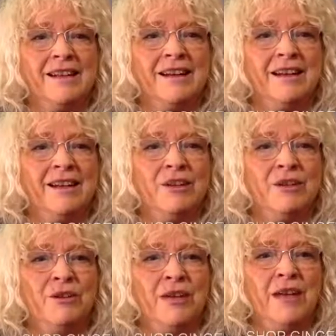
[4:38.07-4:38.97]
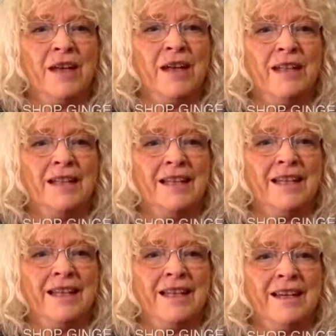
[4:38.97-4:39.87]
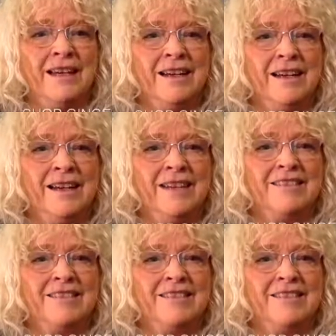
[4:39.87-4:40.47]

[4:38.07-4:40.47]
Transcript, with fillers: Hi, Lori and Lily. Hi.